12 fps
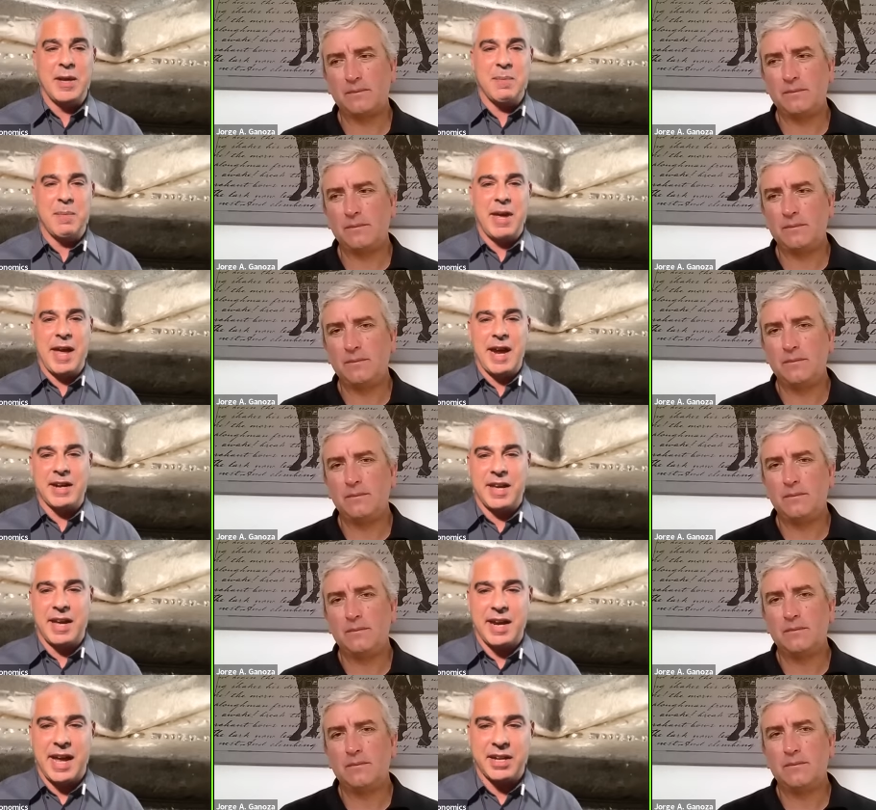Speaker 1: impact
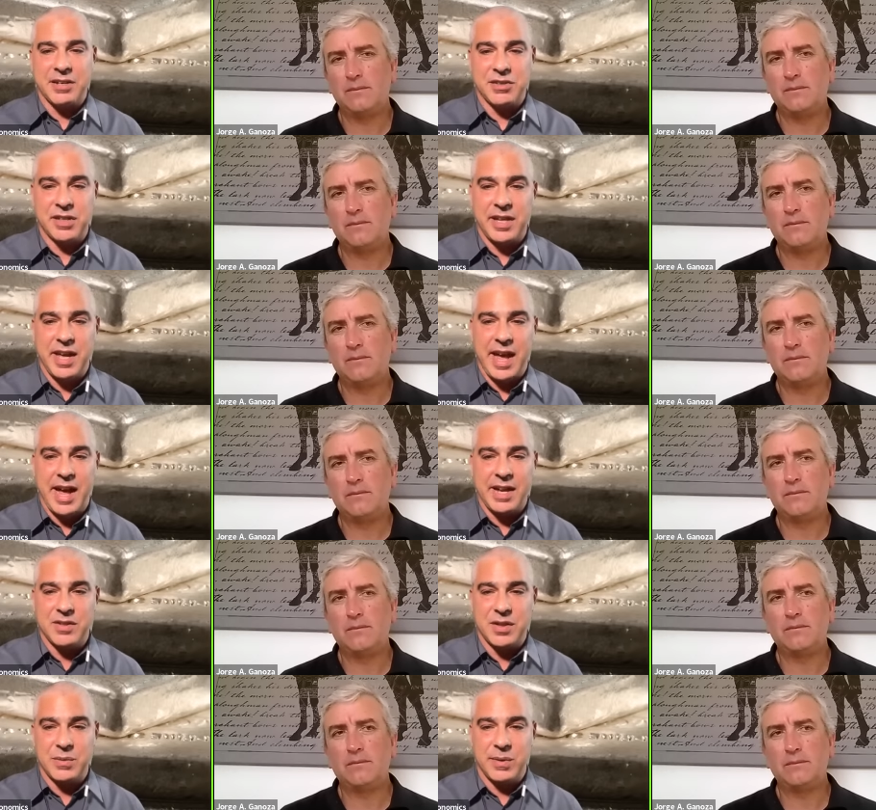that actually has,
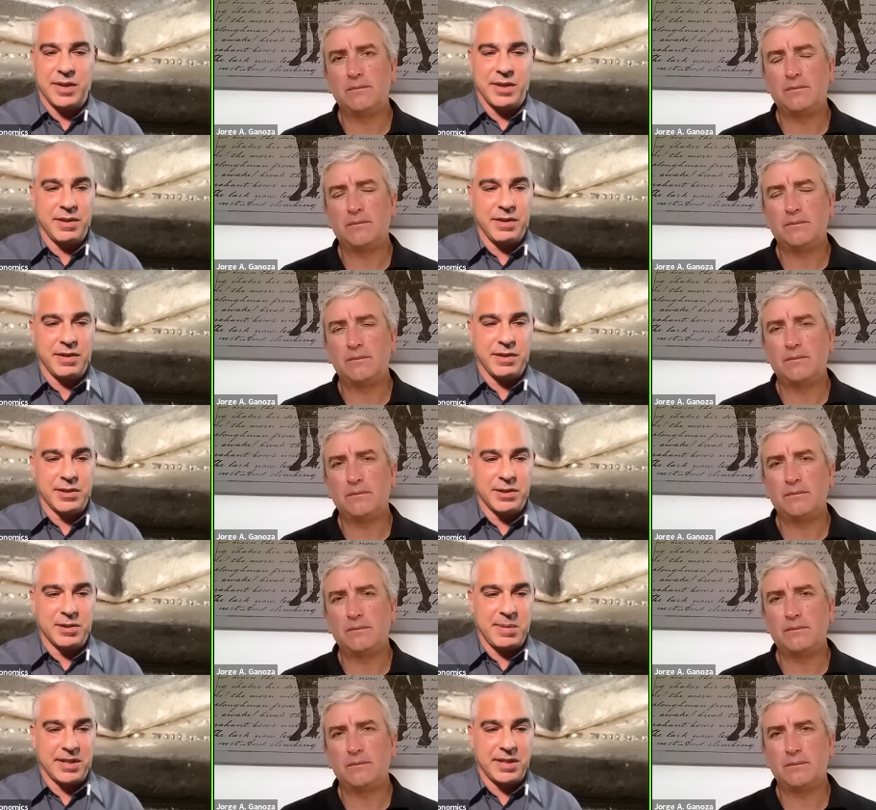and whether you're
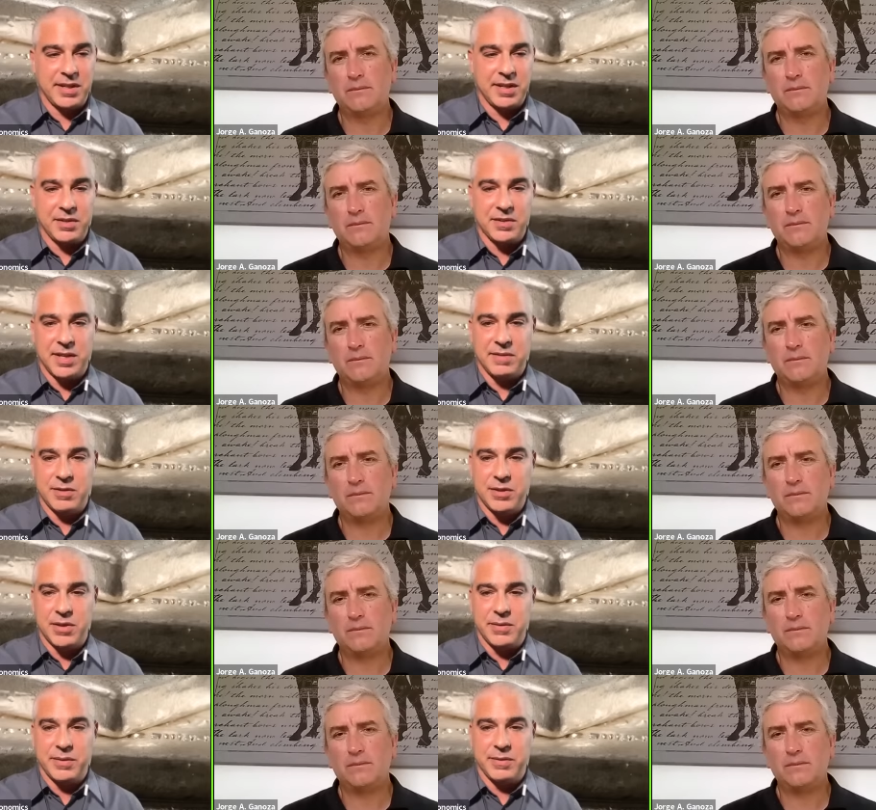expecting those levels
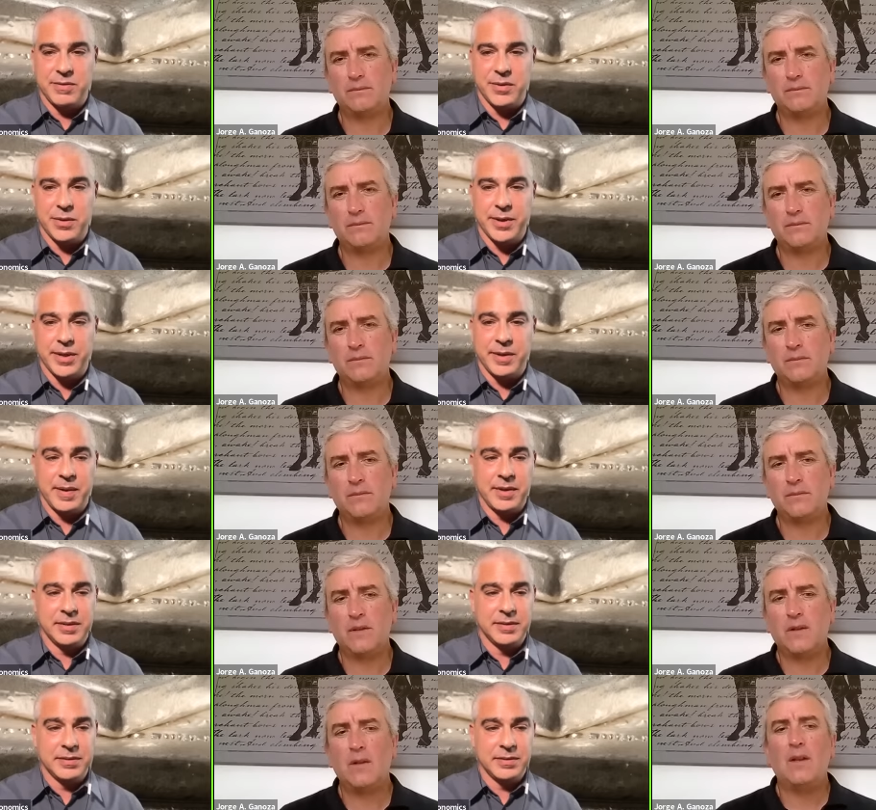going forward.
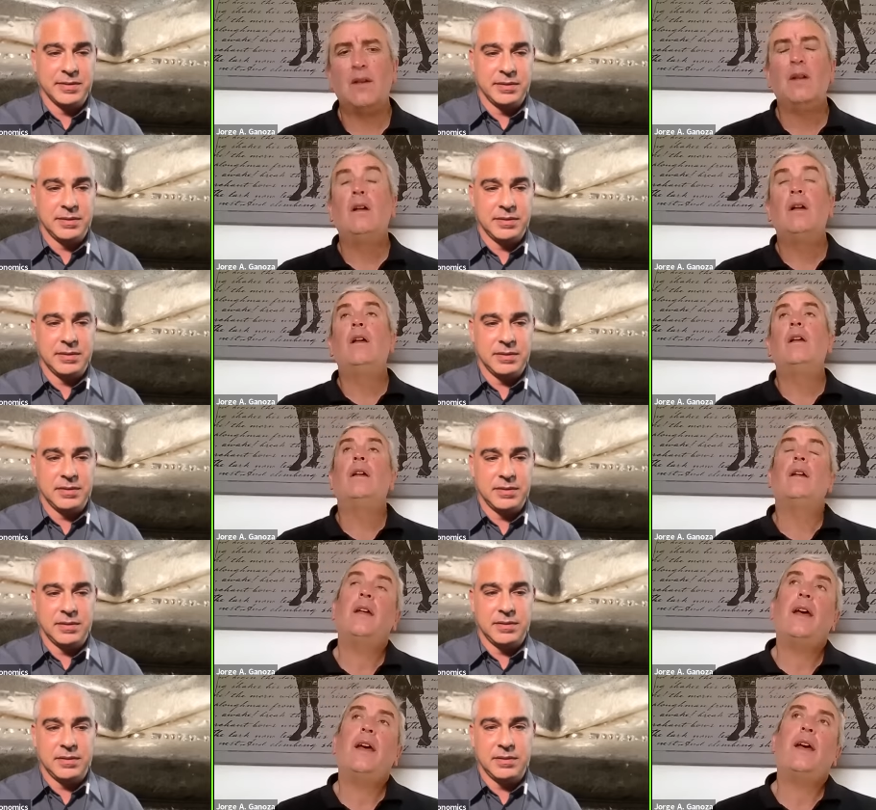
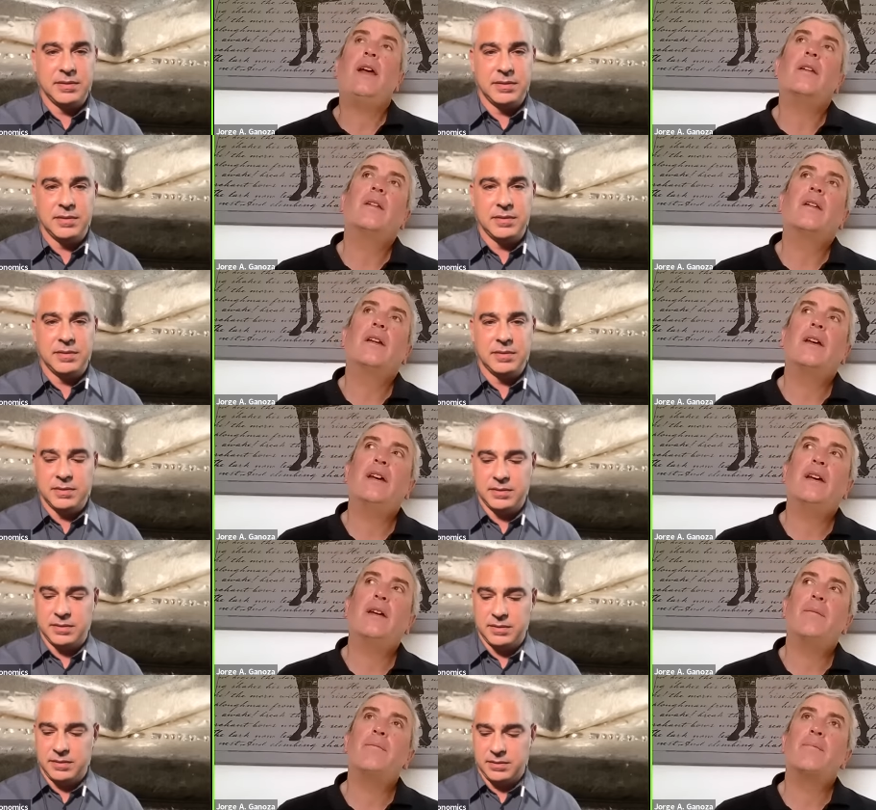
Speaker 2: Yes, uh,
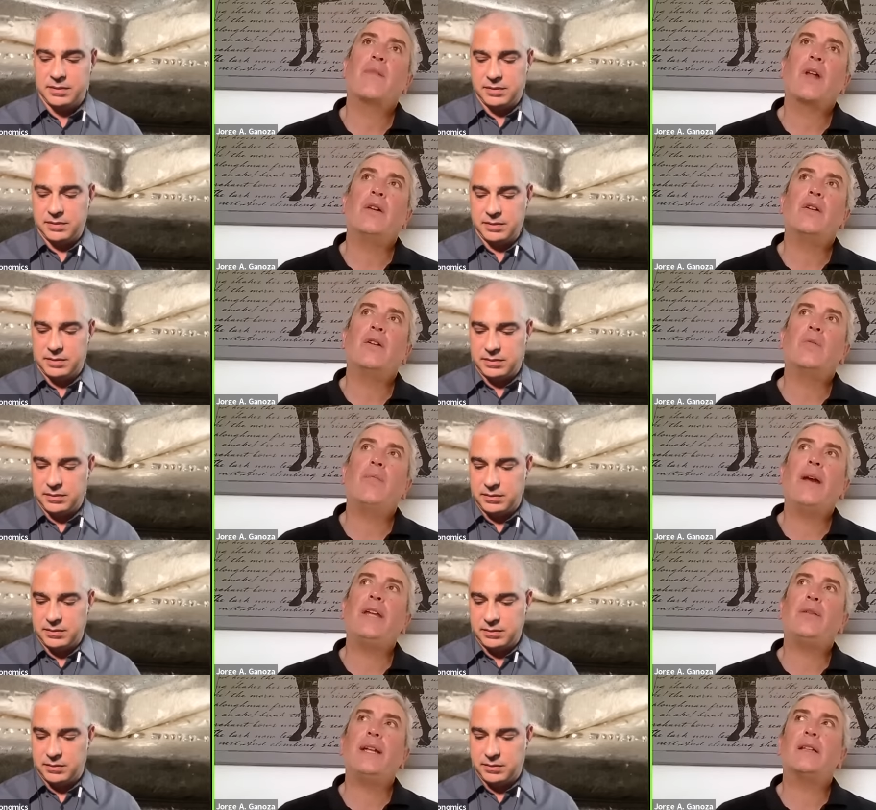you know,
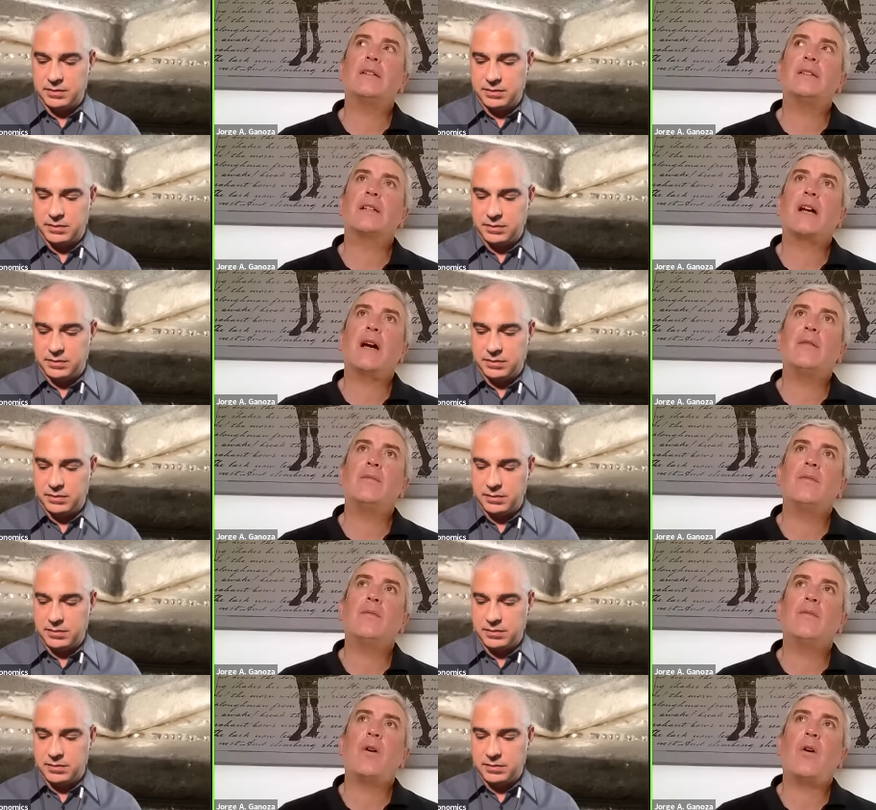base metals
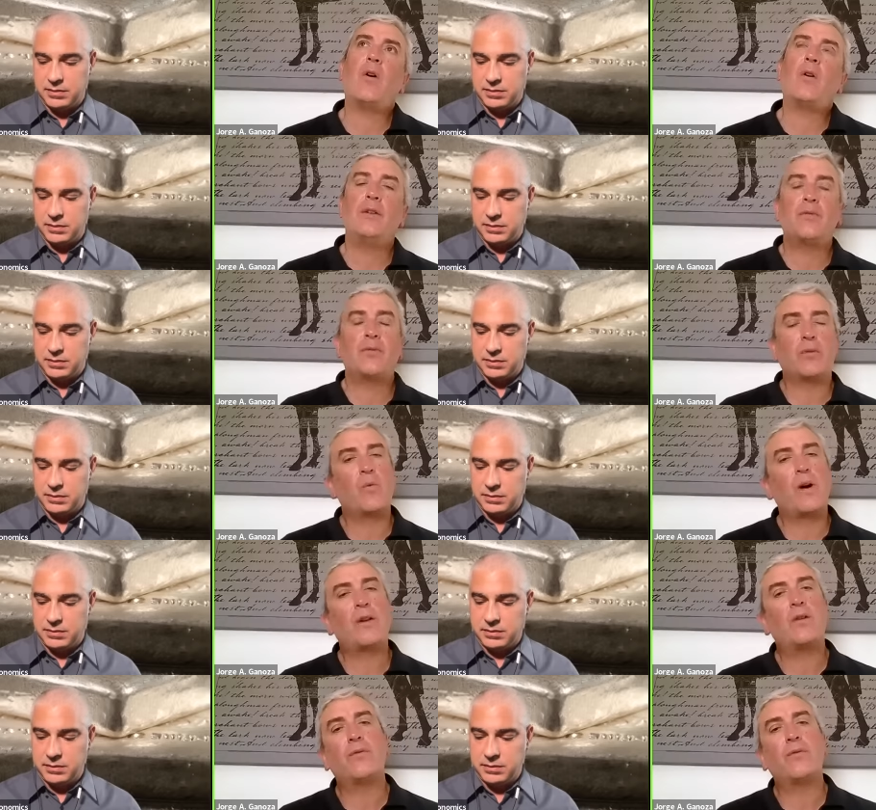come only from
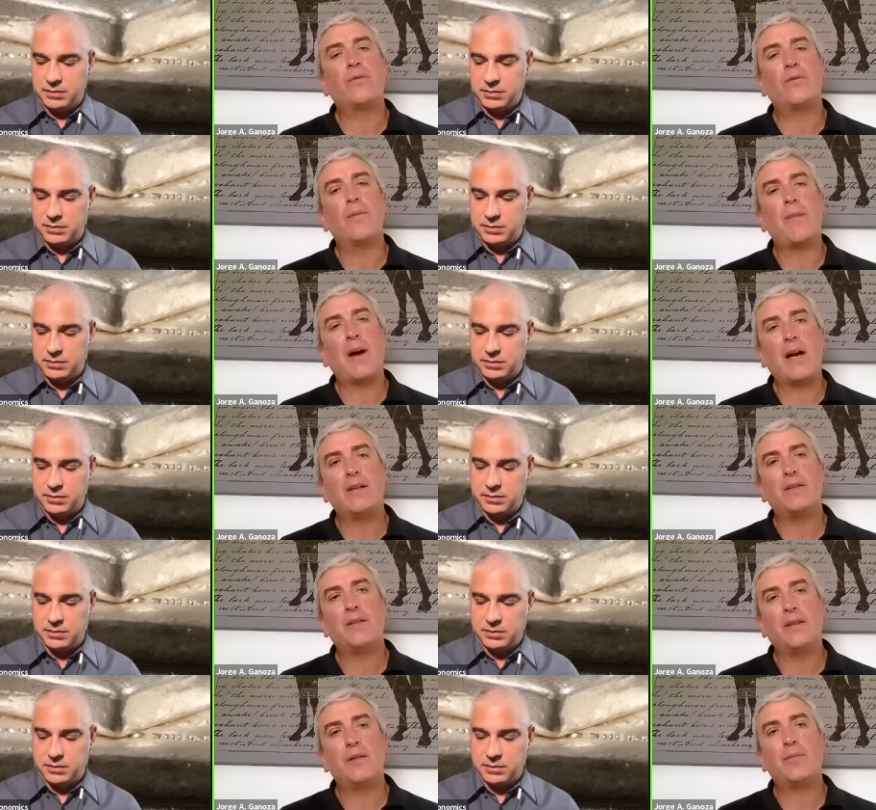one of the
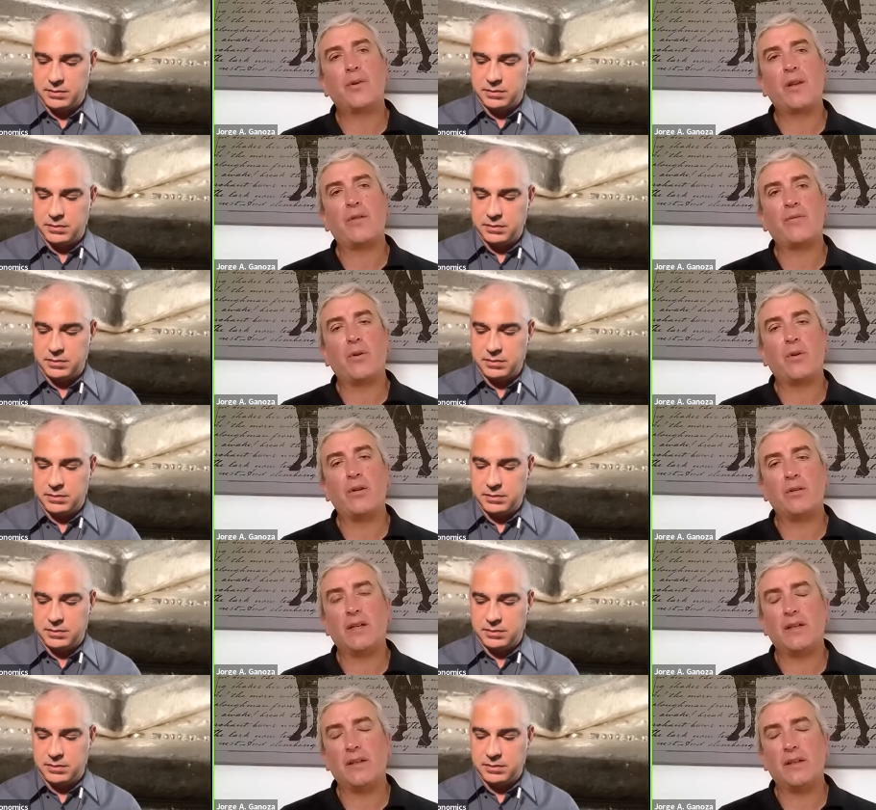mines in the portfolio,